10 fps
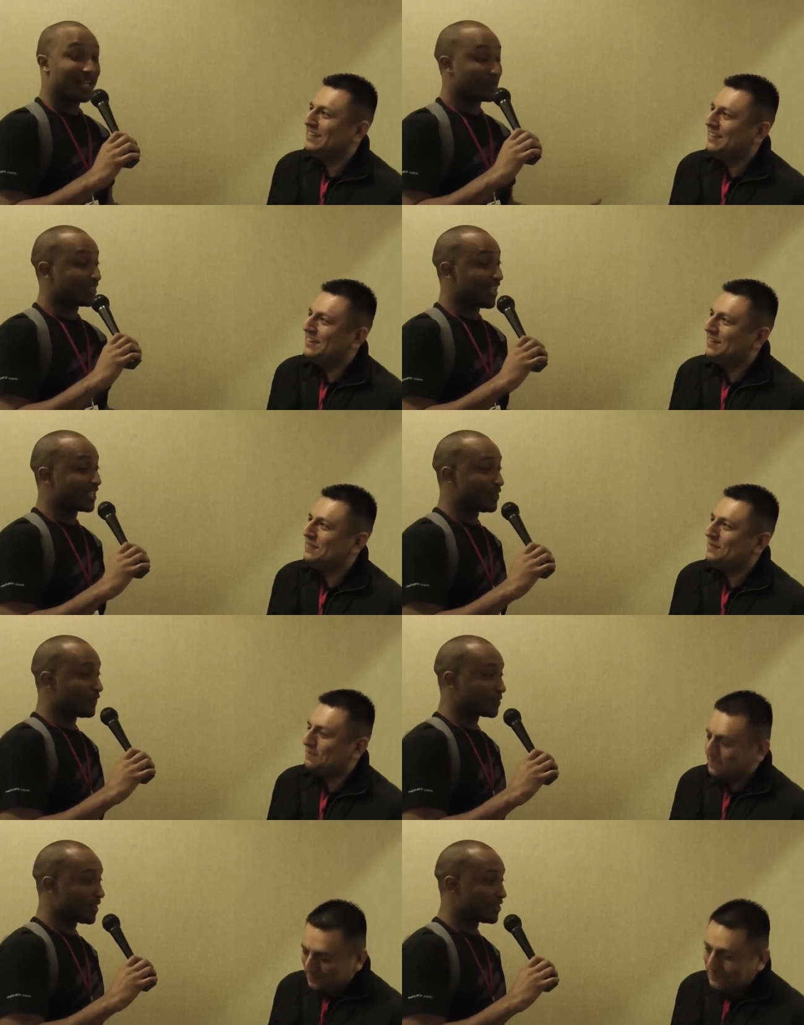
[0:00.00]
Speaker 1: I just want to thank you
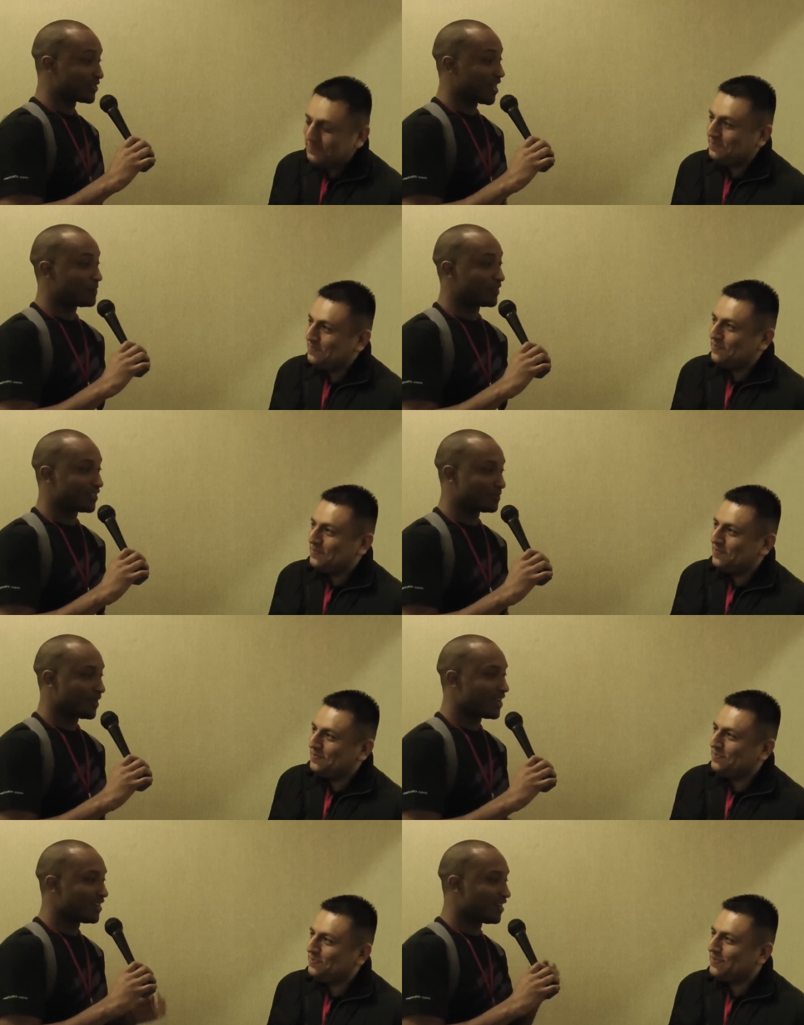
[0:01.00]
for spending your time with us,
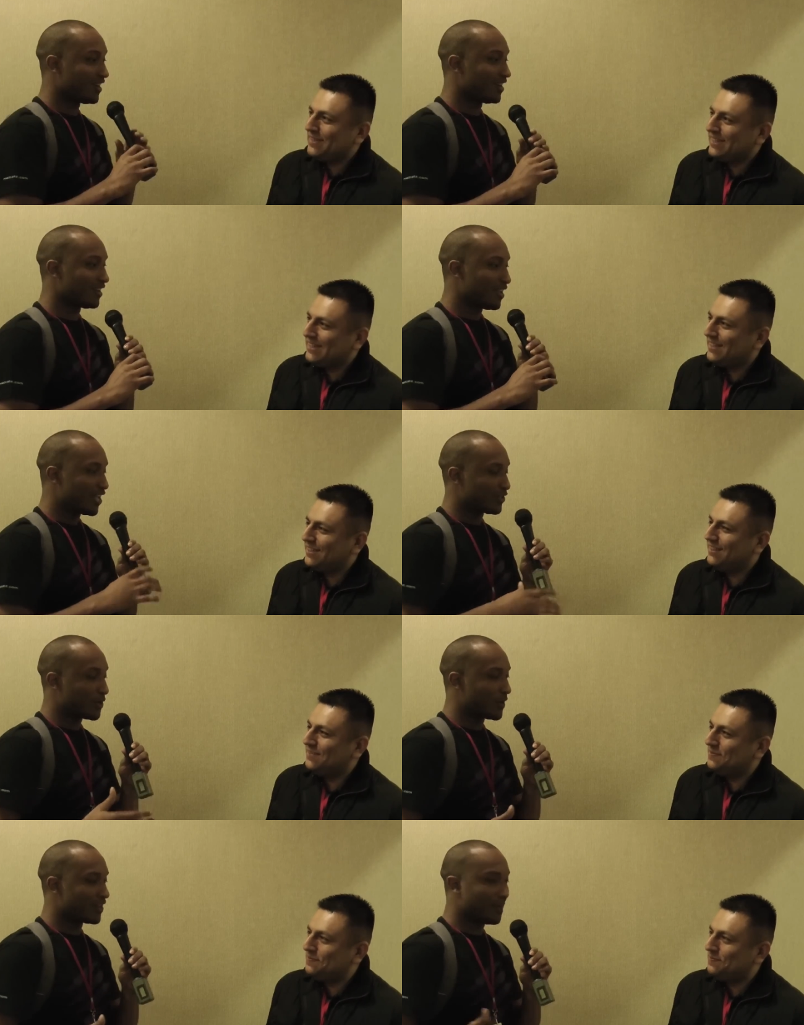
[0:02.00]
man. And uh, is there
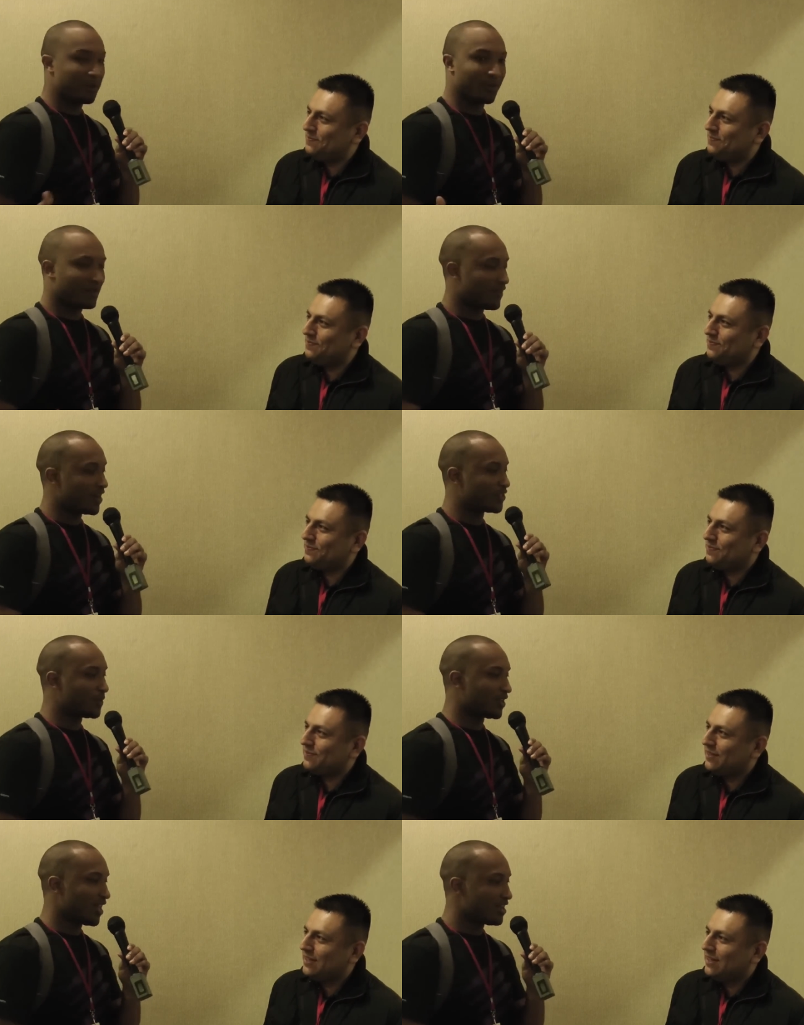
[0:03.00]
anywhere that people can find you
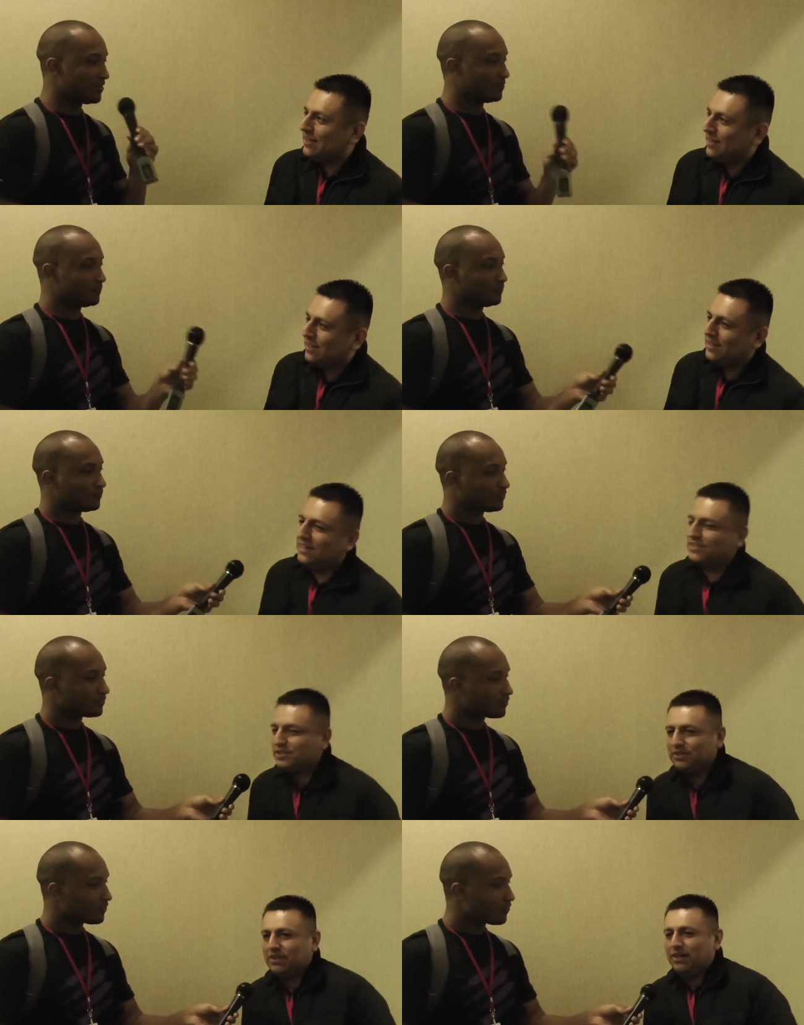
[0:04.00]
online?
Speaker 2: Yeah,
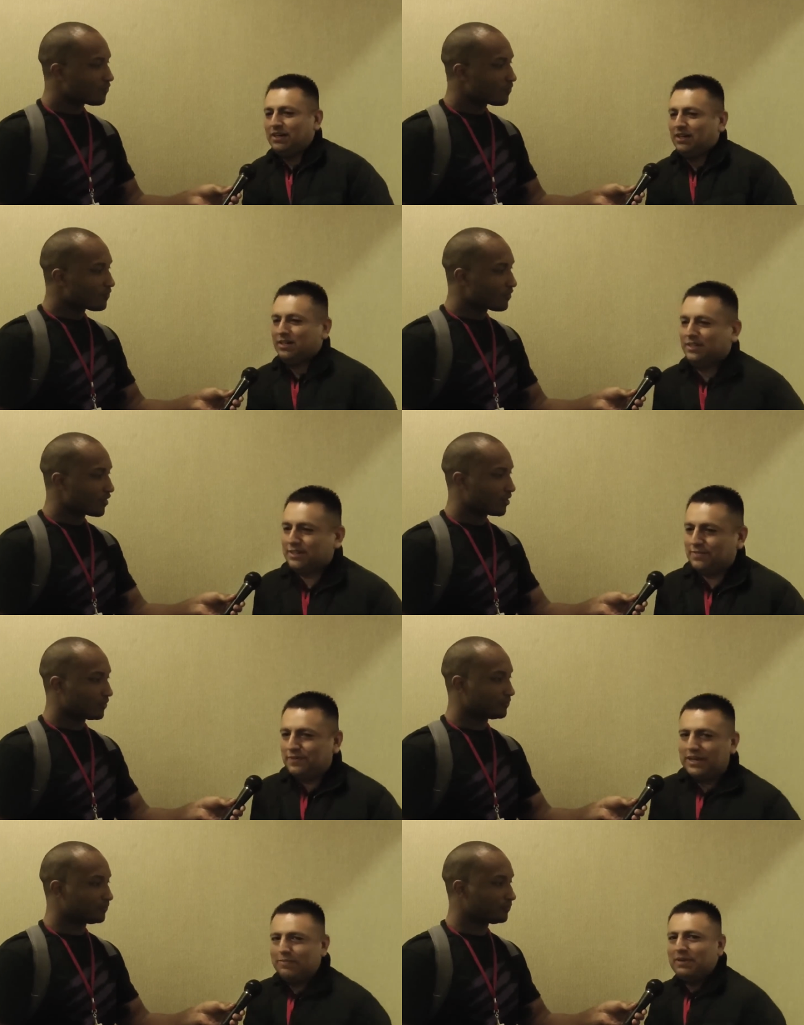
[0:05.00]
sure. Uh, you can
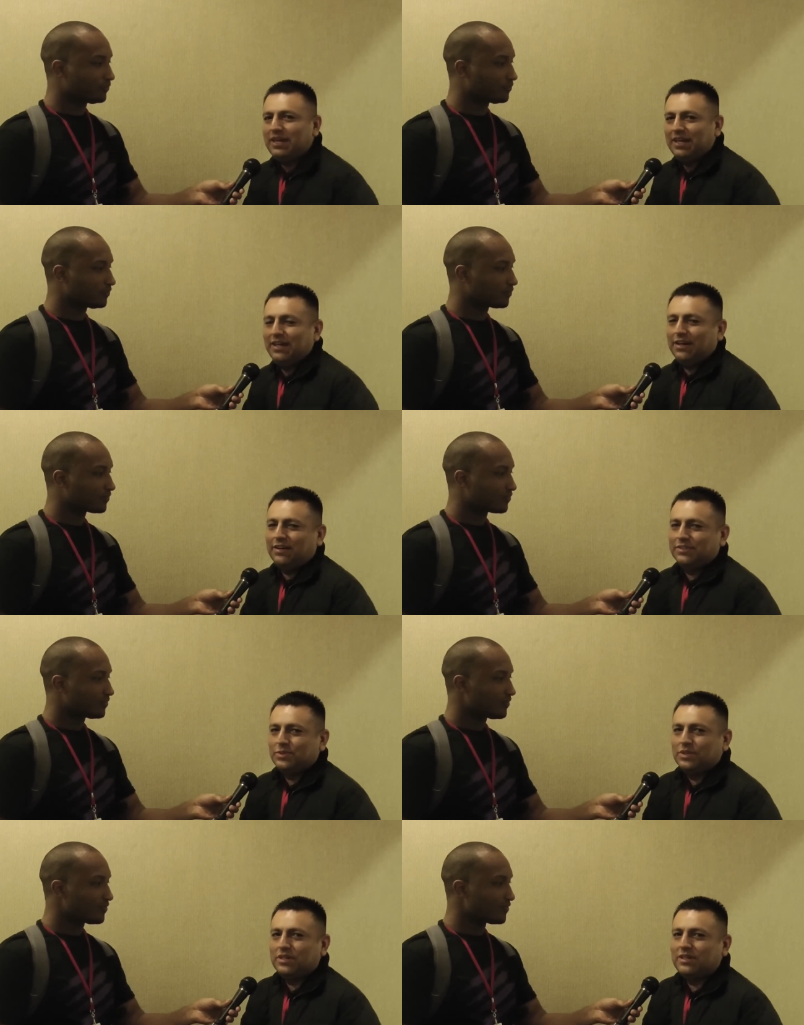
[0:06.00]
find me on
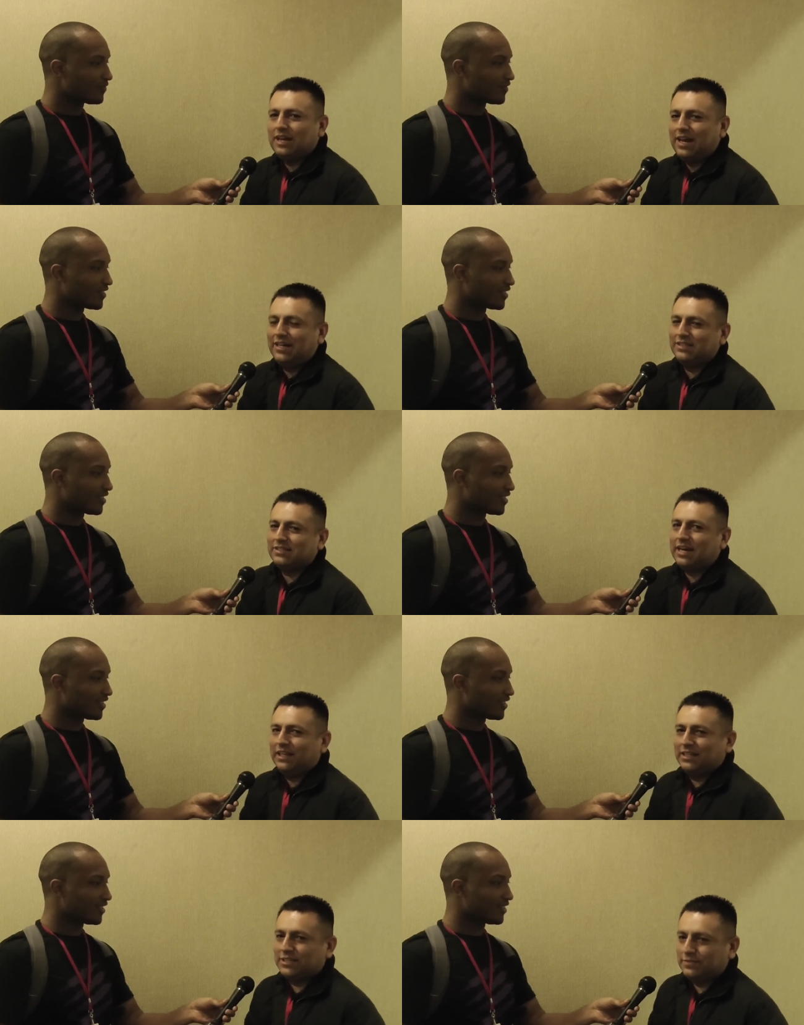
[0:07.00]
Twitter at
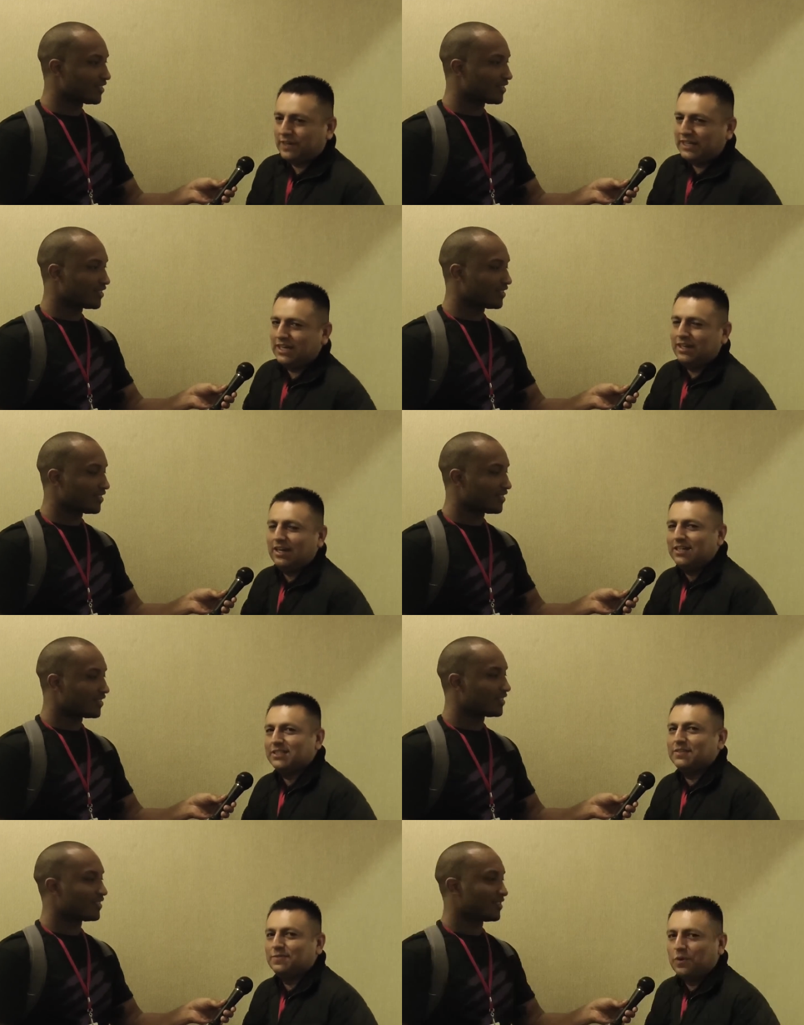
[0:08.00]
Alex Valle
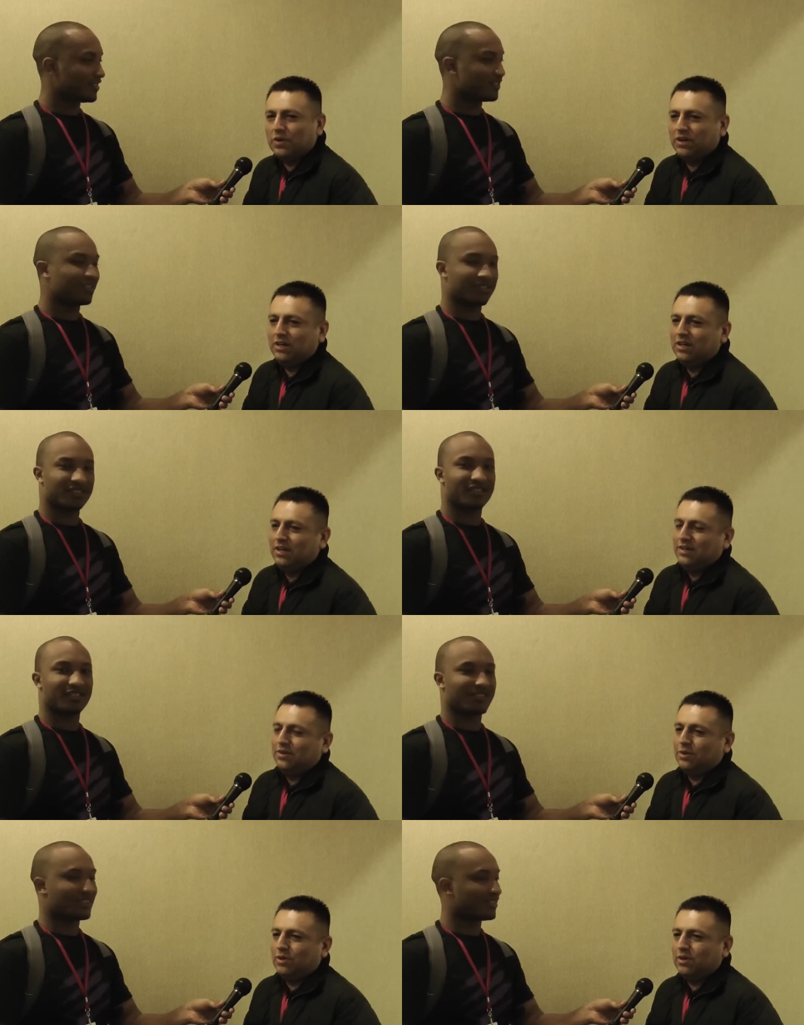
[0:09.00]
SF4
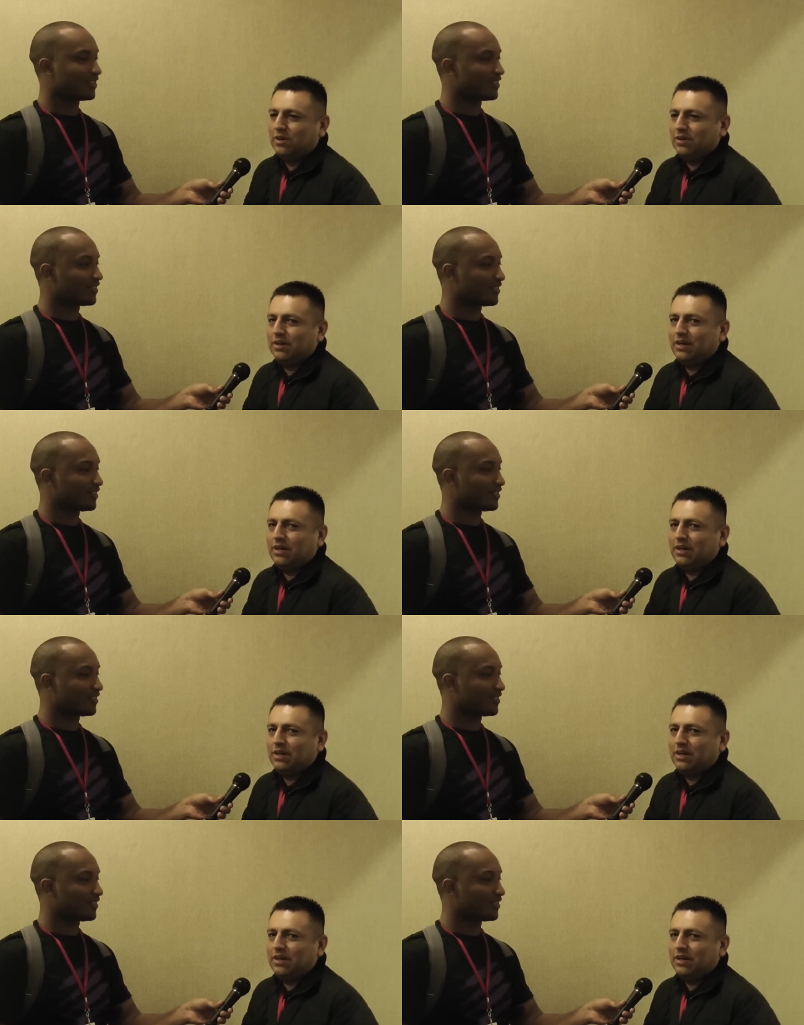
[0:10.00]
or